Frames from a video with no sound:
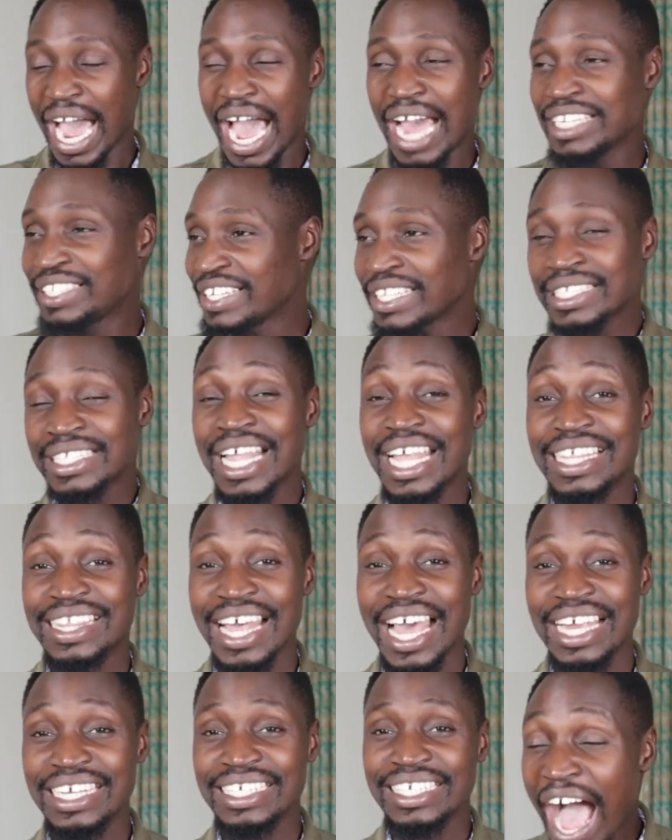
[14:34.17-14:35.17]
And just like
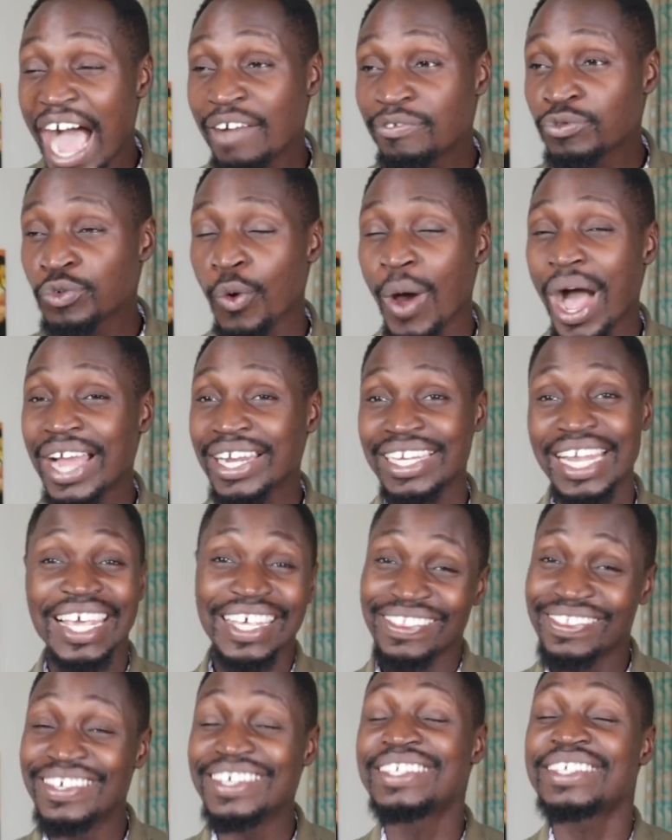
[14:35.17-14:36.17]
that, I have to act
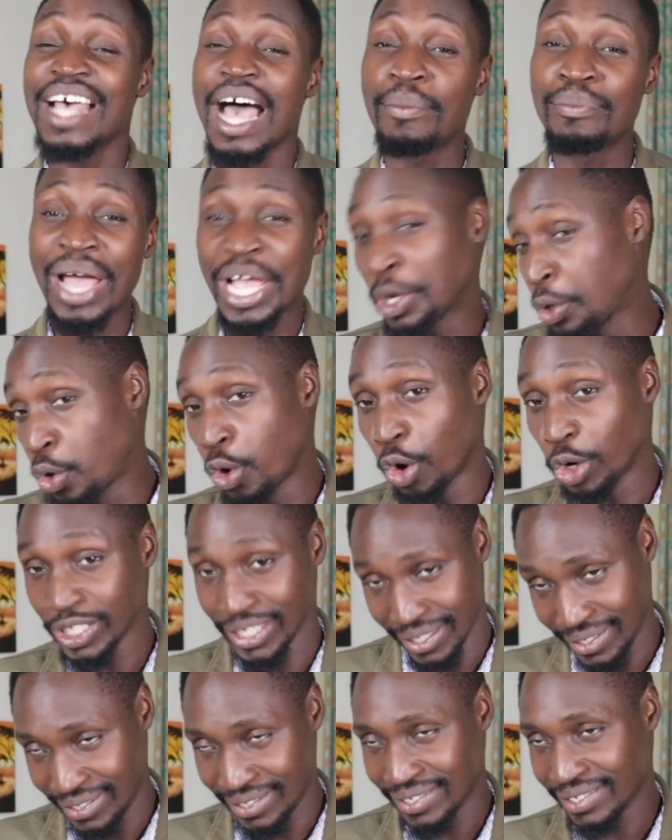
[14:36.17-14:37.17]
like these are my
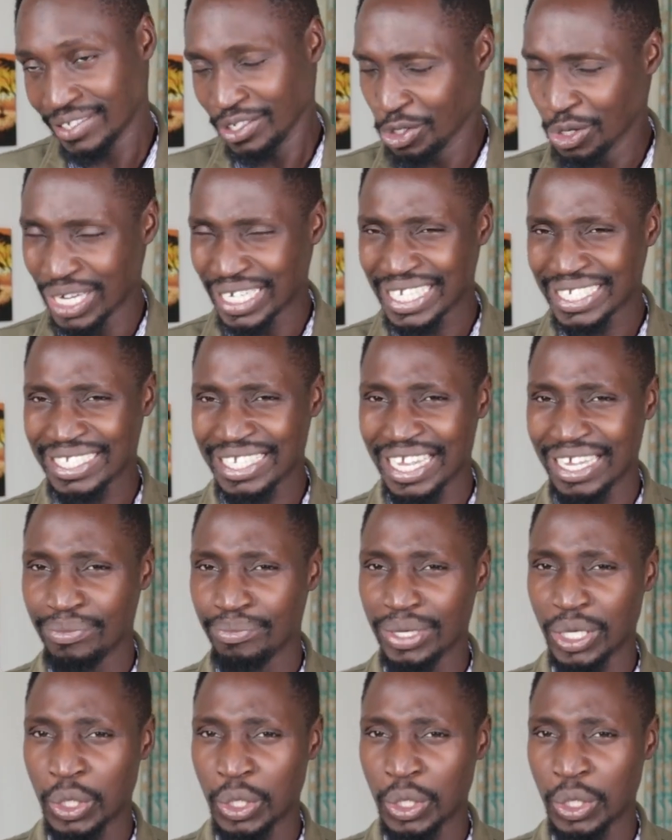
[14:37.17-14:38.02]
gods. You understand?